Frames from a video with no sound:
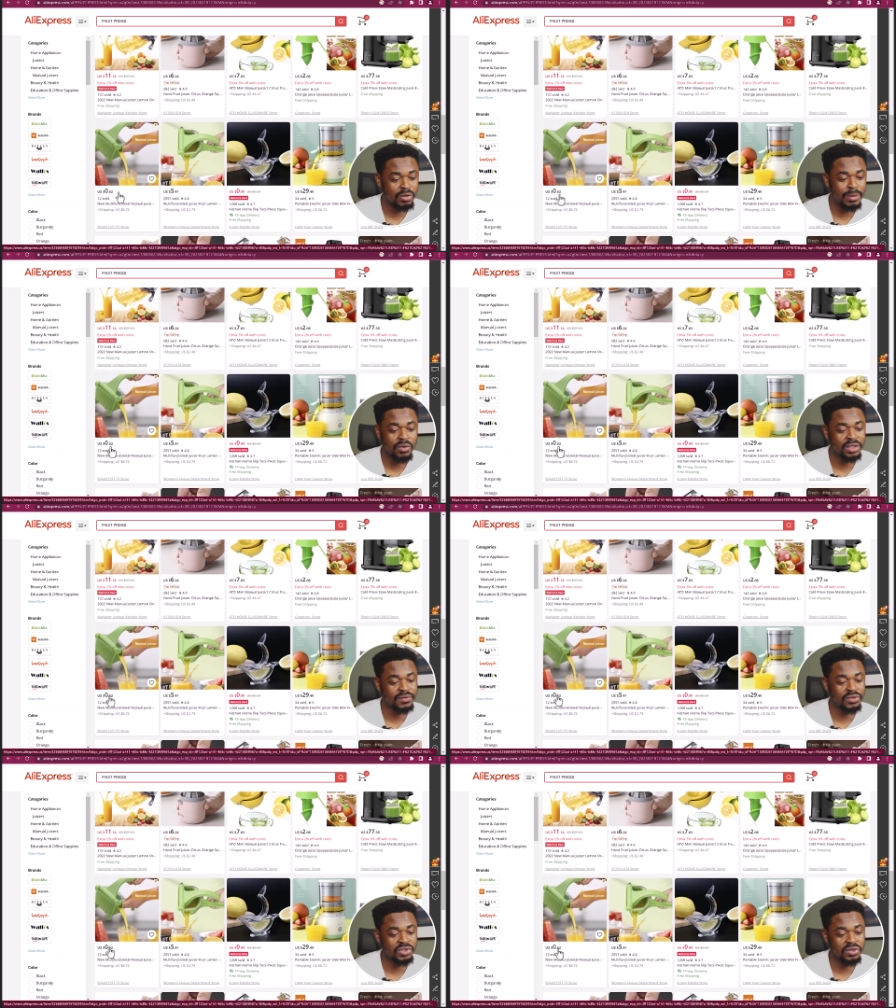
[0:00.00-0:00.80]
The rubber one
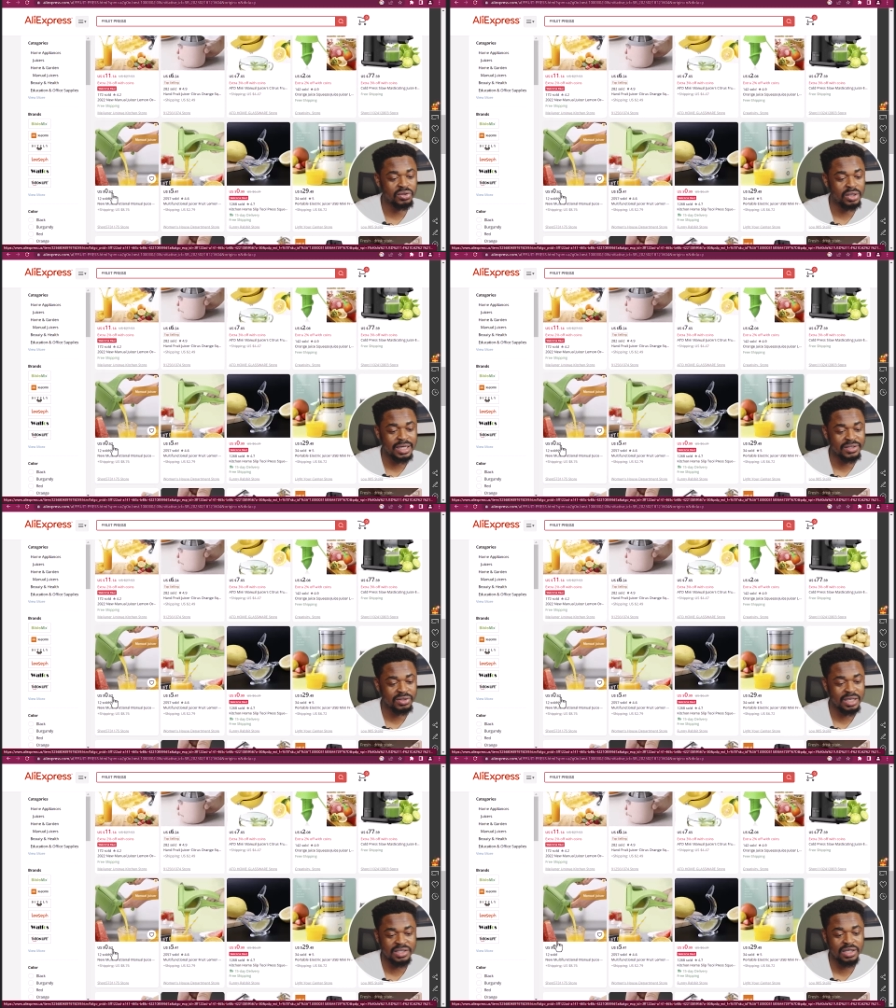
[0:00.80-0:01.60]
is for zero
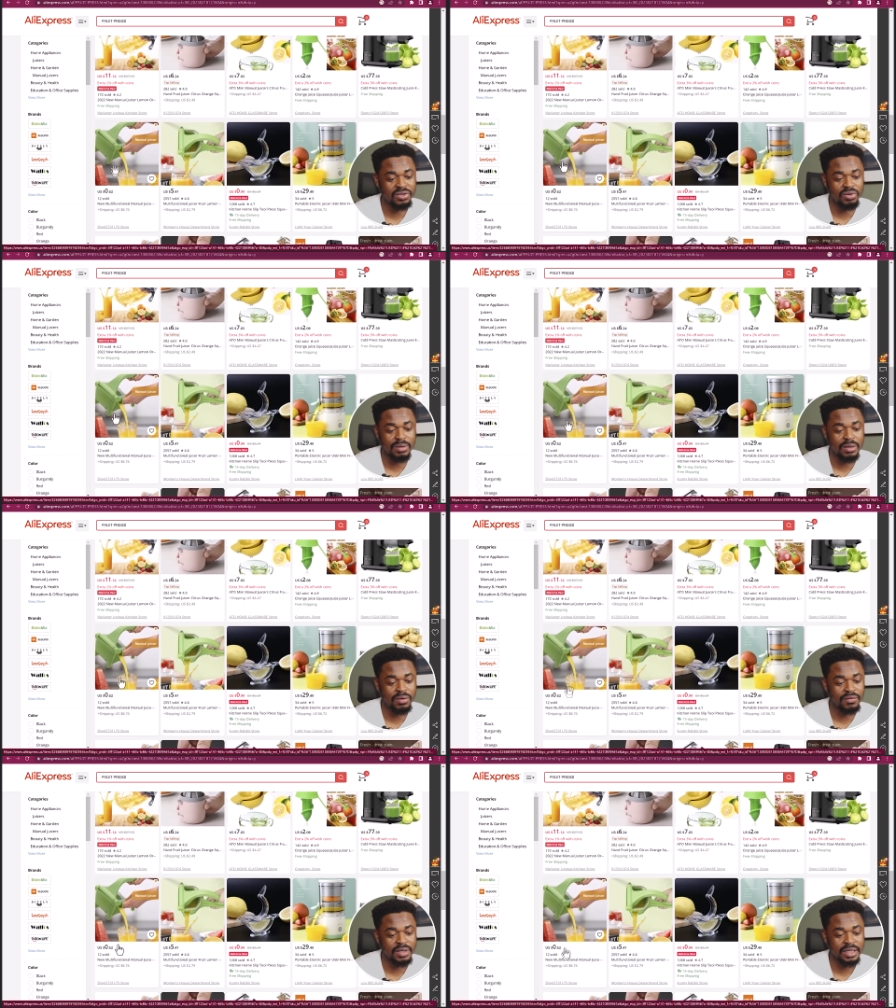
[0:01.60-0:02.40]
dollars. You can sell the rubber
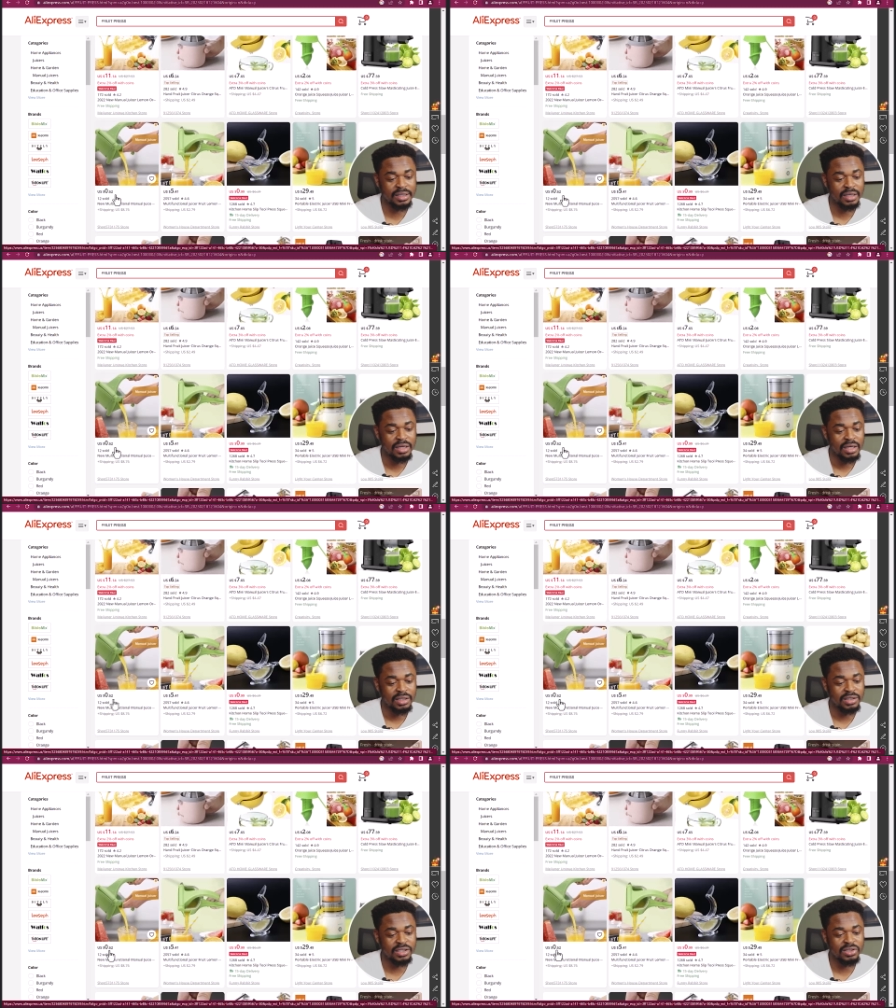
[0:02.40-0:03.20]
one for like
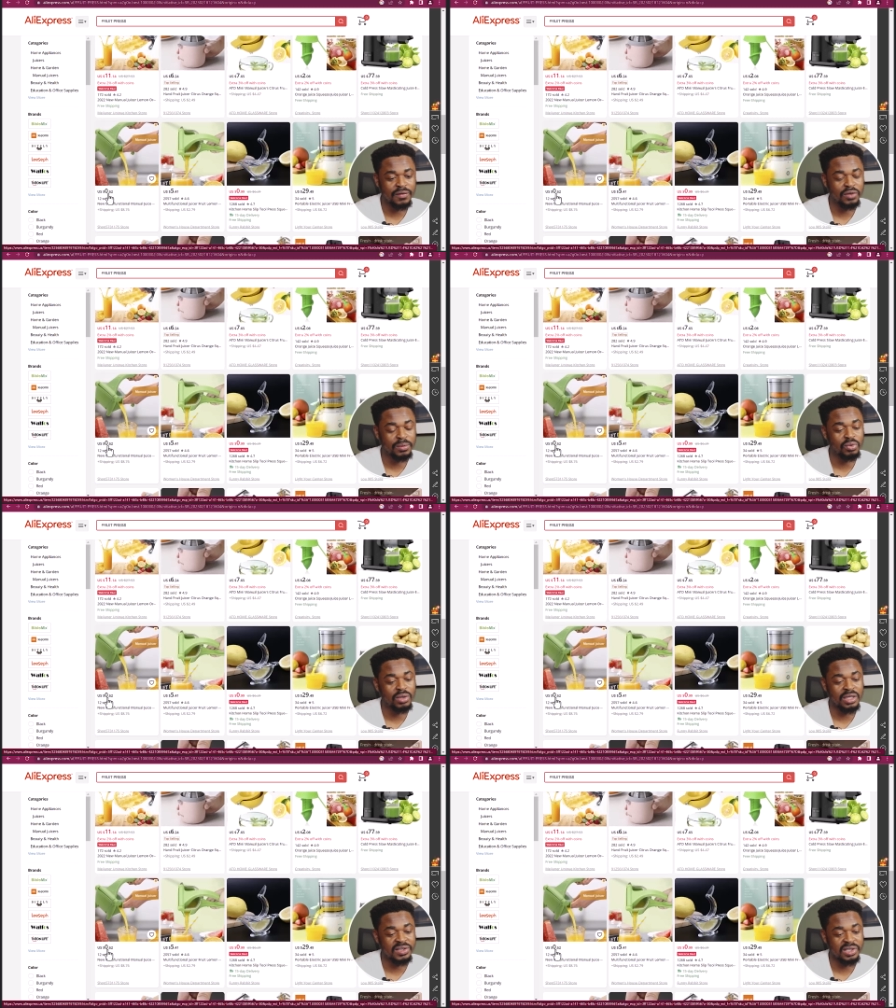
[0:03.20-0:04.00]
this is not even up to
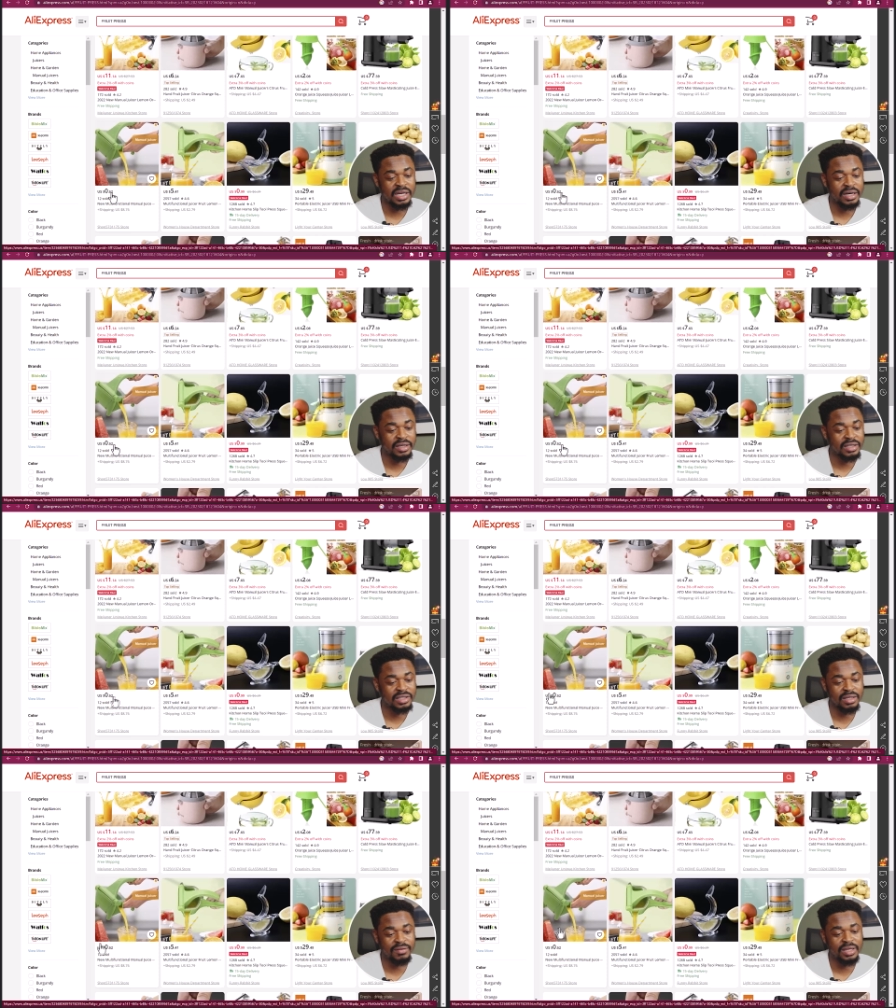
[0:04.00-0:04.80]
1,000 naira. You
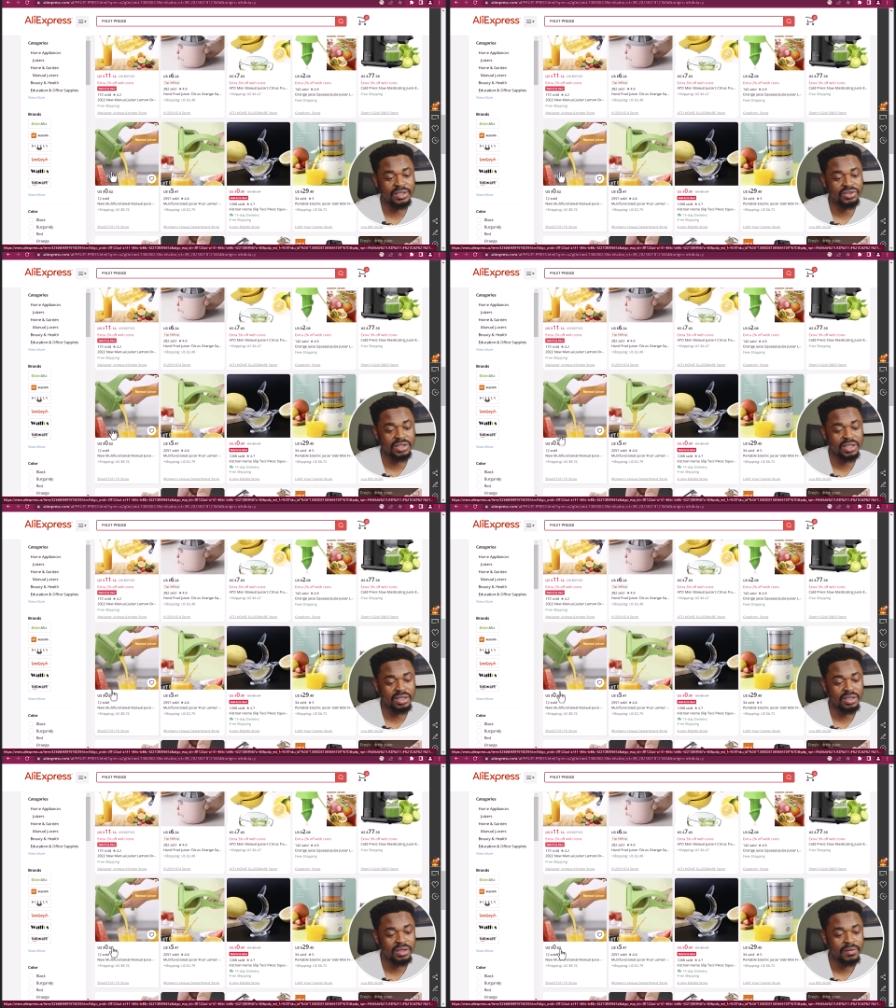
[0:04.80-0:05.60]
can sell it for like 3k.
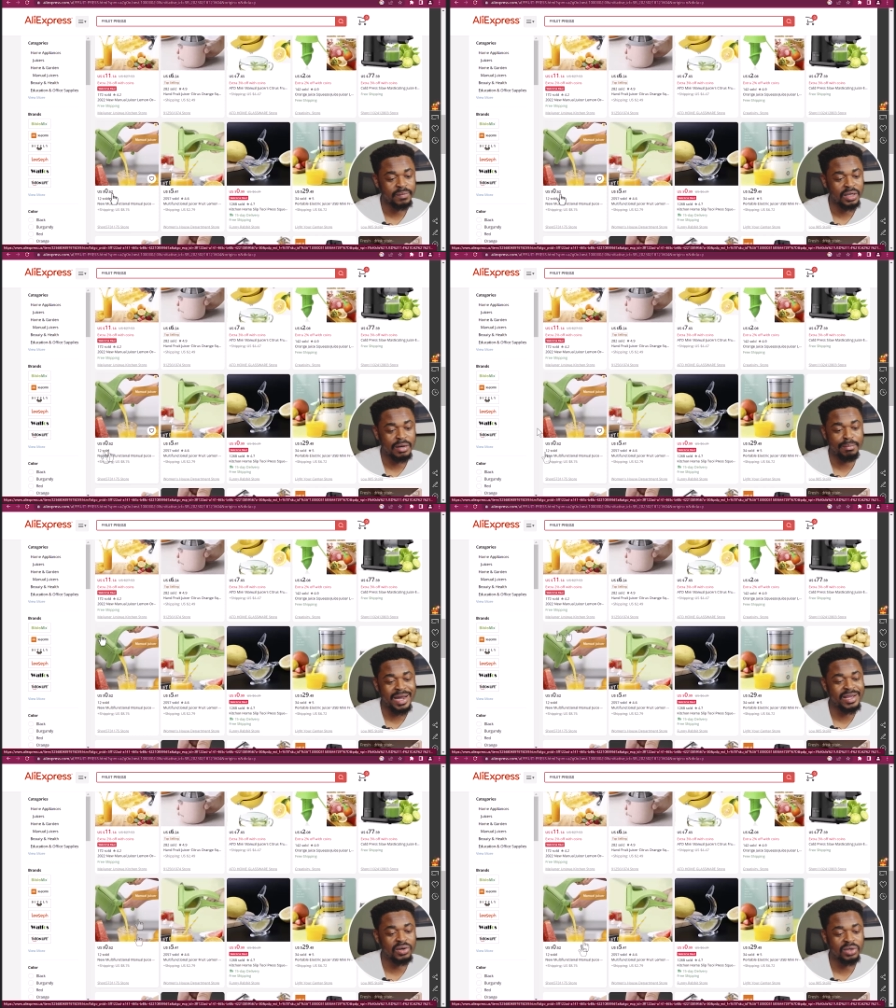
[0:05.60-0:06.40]
You can
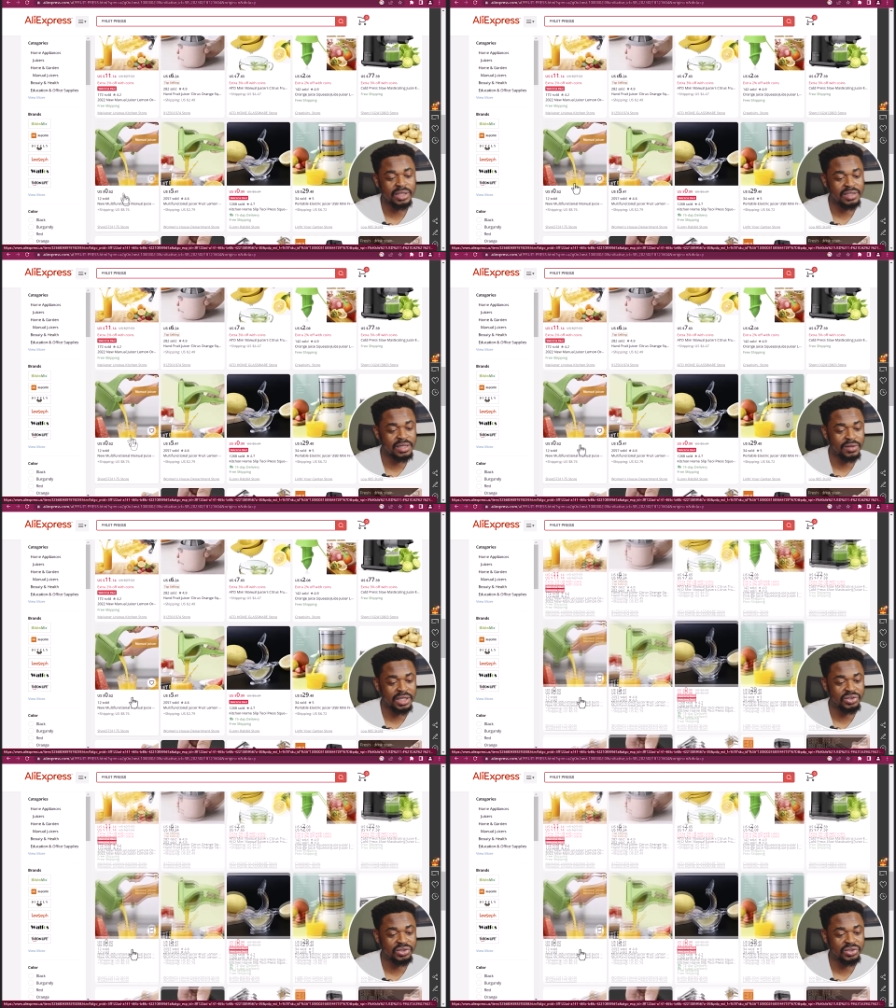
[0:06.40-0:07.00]
buy a lot and sell it for